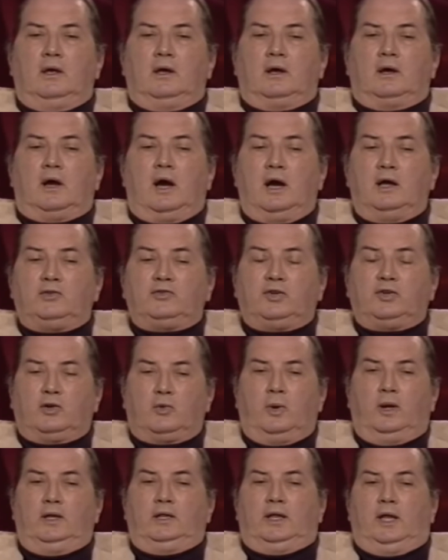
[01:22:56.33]

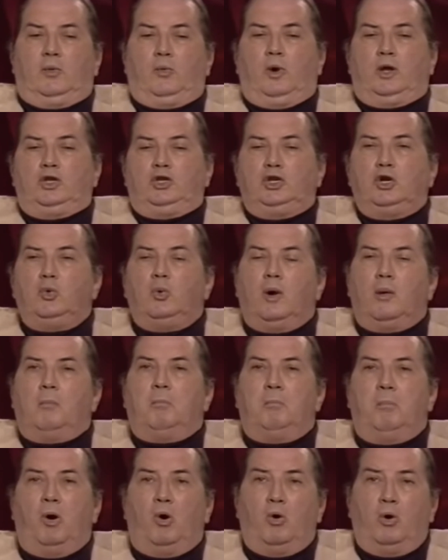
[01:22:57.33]
Consequently, when you are
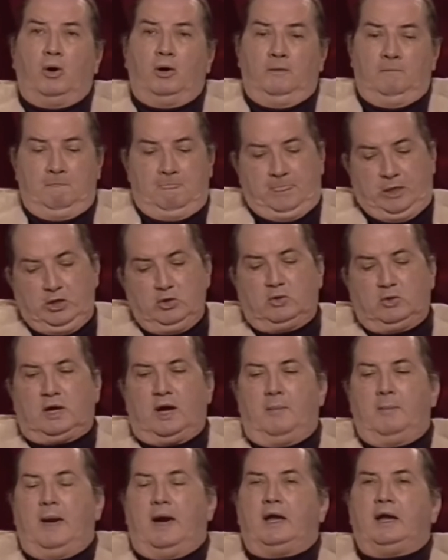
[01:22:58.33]
born, you
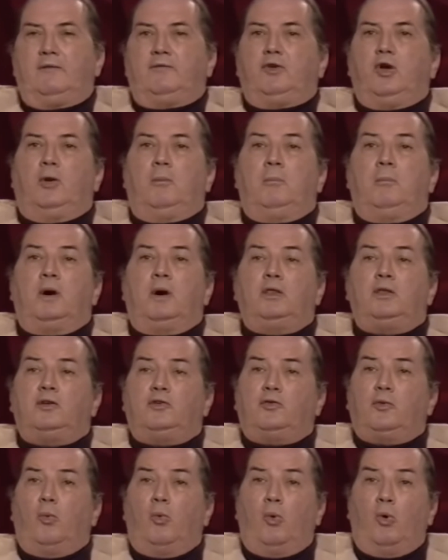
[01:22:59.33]
come out of your
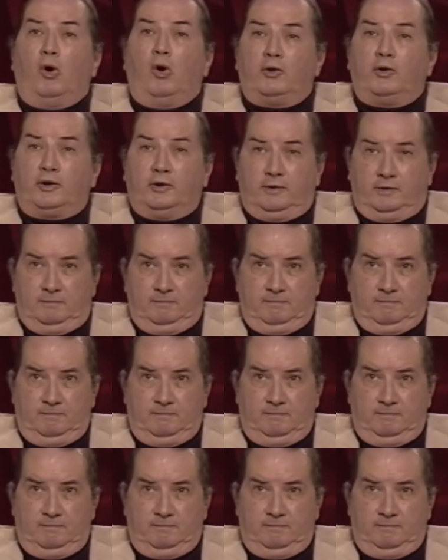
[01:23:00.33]
mother's water.